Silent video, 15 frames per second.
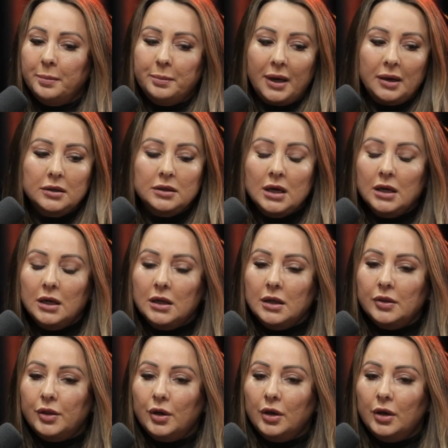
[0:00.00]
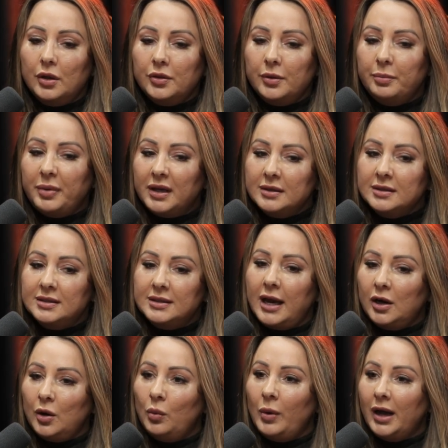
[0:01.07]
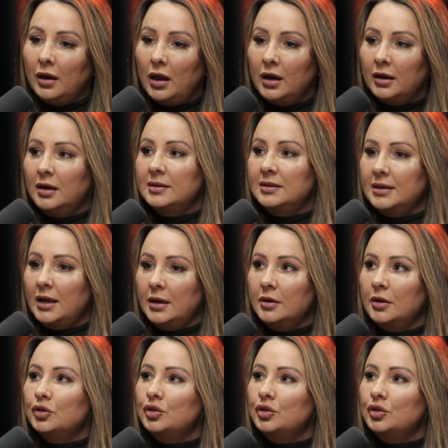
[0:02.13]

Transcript: But the biggest takeaway, like I said,